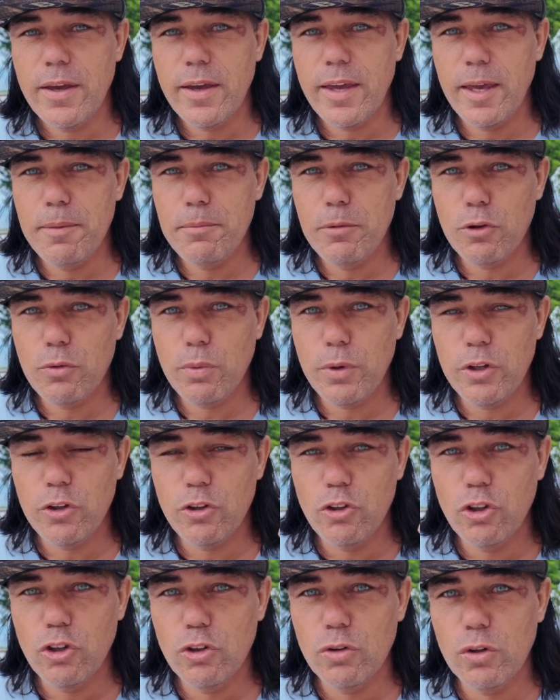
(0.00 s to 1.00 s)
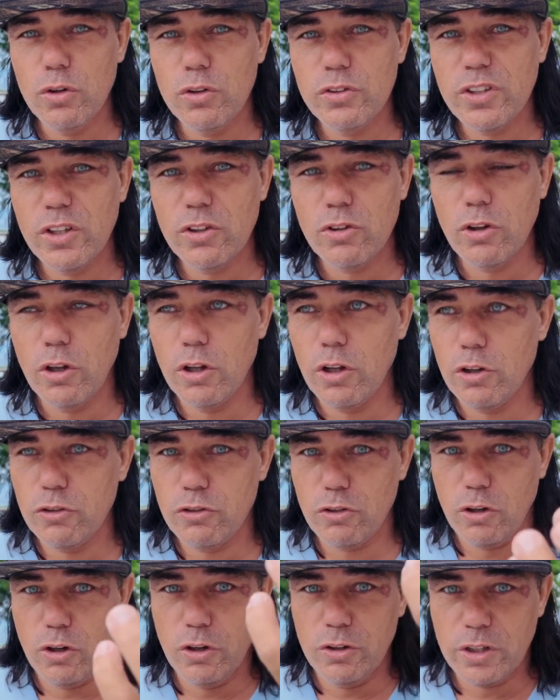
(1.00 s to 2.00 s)
in between euros and
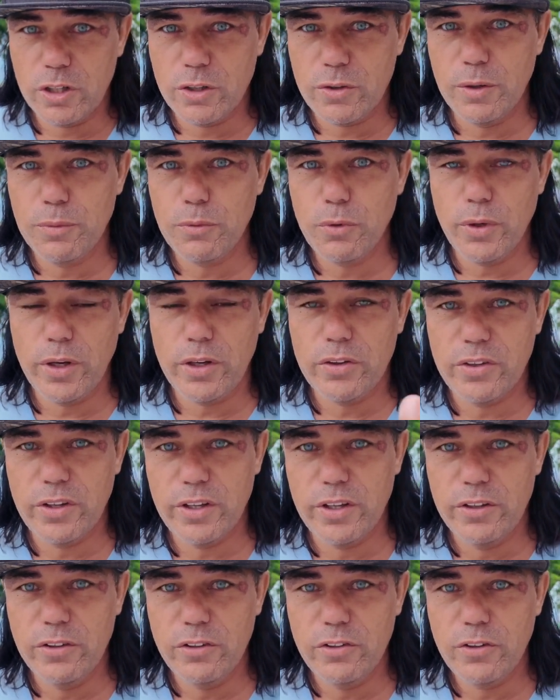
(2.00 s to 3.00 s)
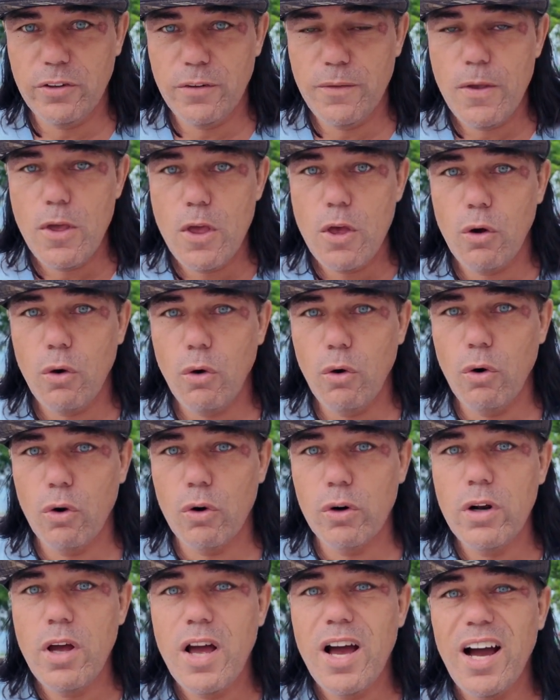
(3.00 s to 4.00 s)
dollars on a crypto exchange
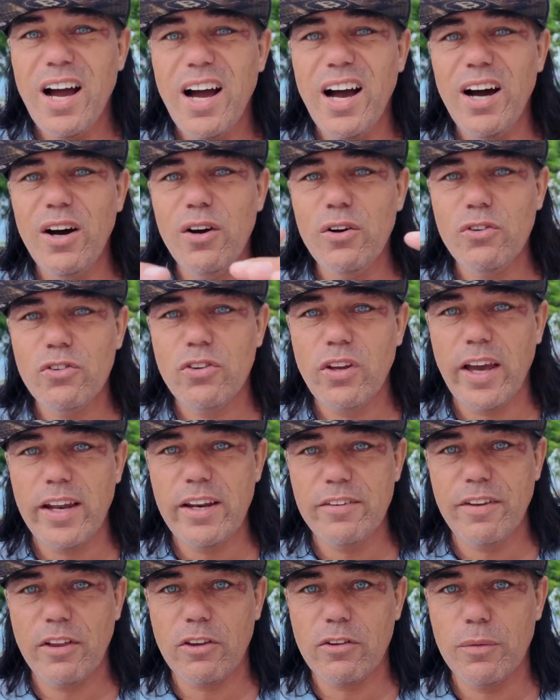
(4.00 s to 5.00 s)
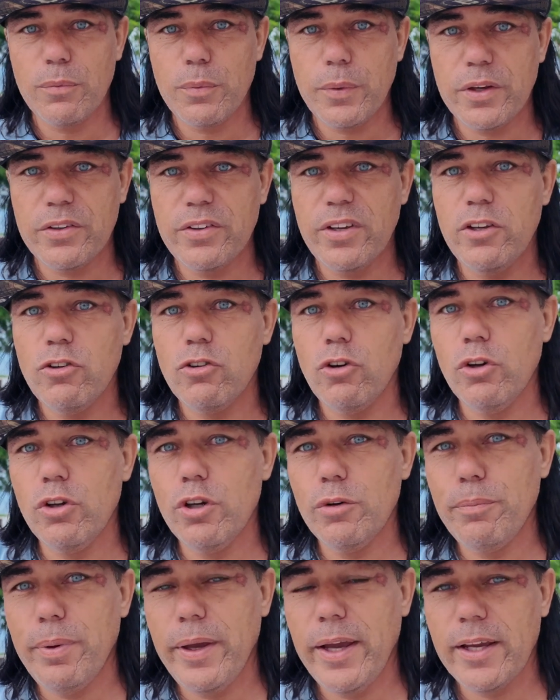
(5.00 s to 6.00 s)
or outside of that crypto exchange on
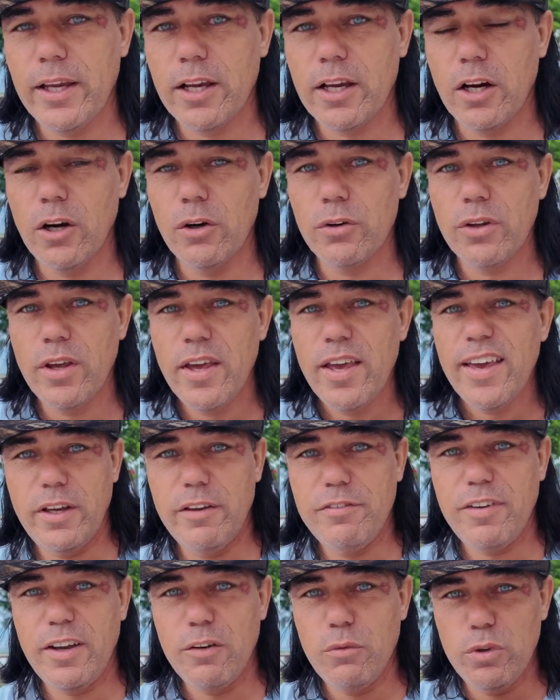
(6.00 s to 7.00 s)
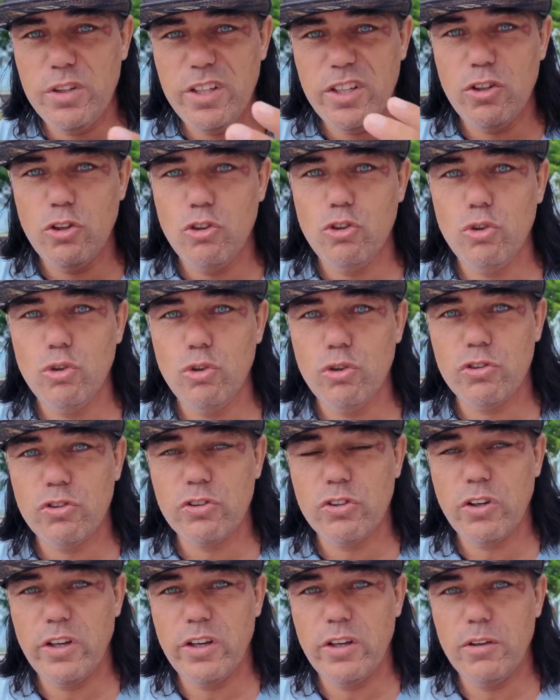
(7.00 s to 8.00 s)
your bank account. If I would need to
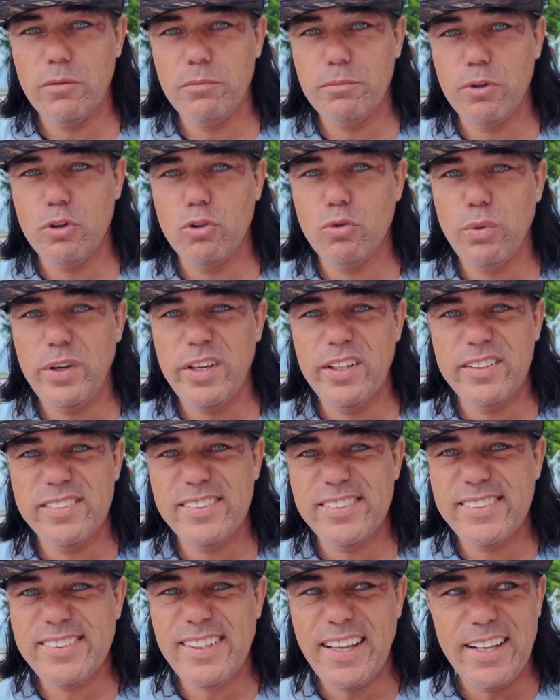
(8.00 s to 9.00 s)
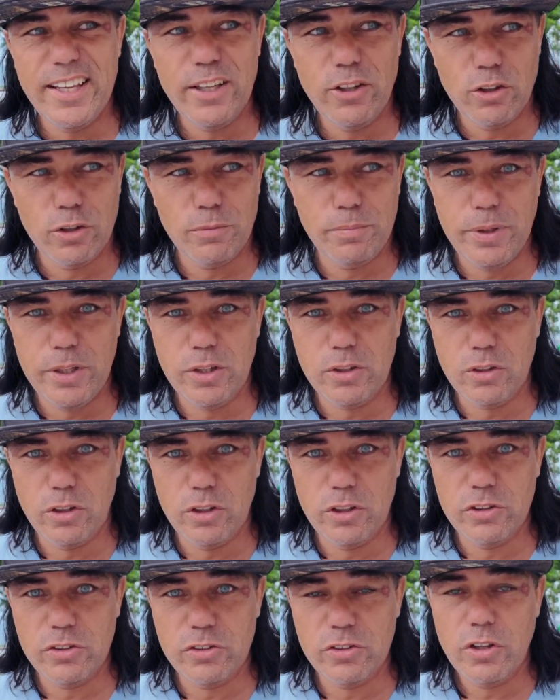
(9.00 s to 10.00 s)
choose between selling your
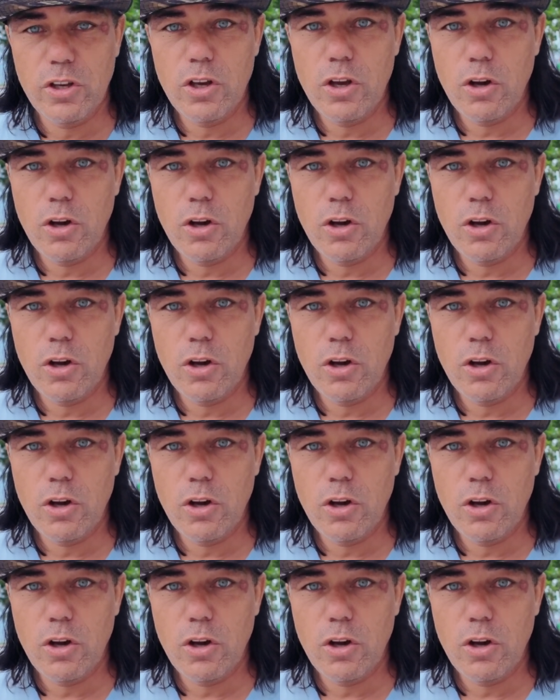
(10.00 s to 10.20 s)
Bitcoins